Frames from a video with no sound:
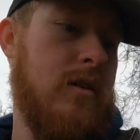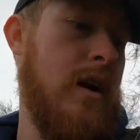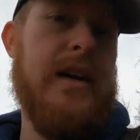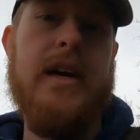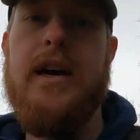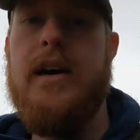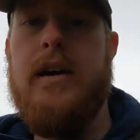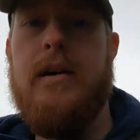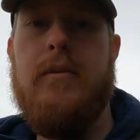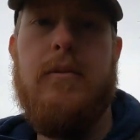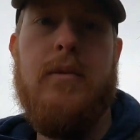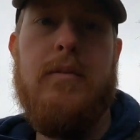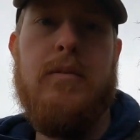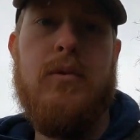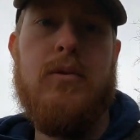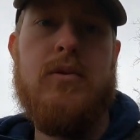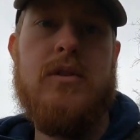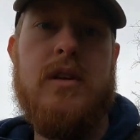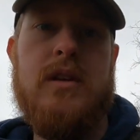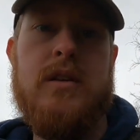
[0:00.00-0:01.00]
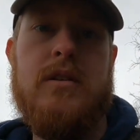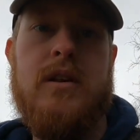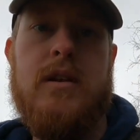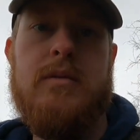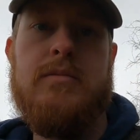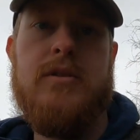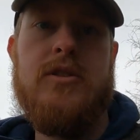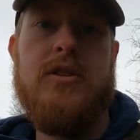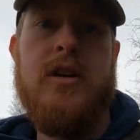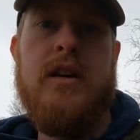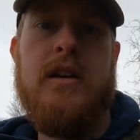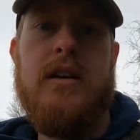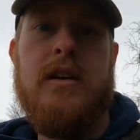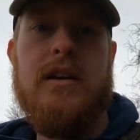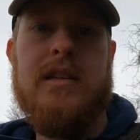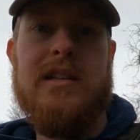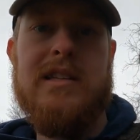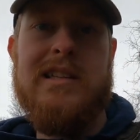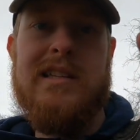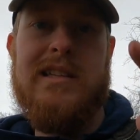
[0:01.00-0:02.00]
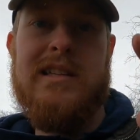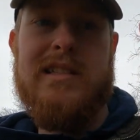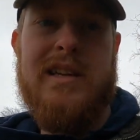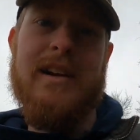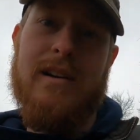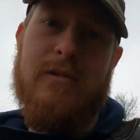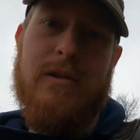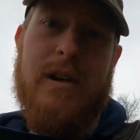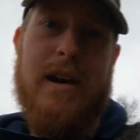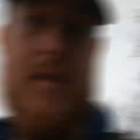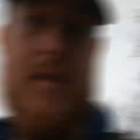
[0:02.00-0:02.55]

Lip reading: We got one more set of traps to check. Let's get on